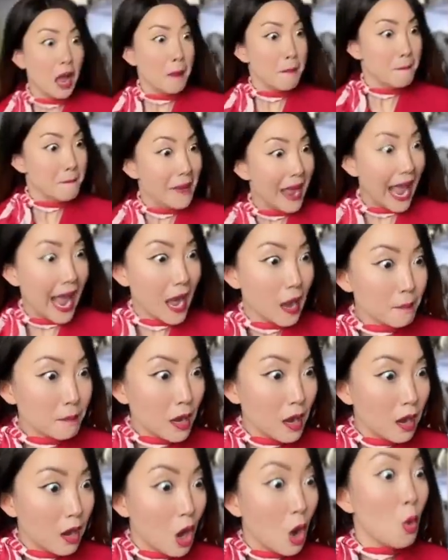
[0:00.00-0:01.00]
Ma'am,
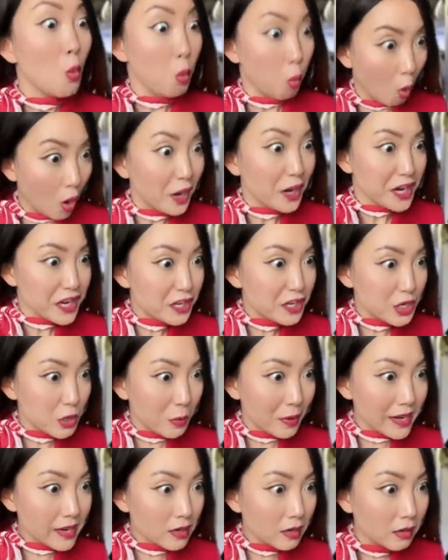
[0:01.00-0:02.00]
what are you
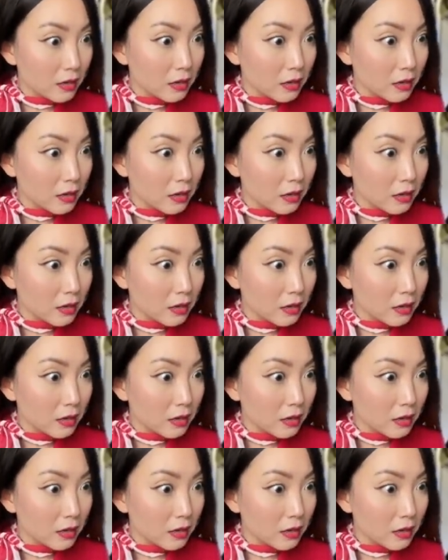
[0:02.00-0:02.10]
doing?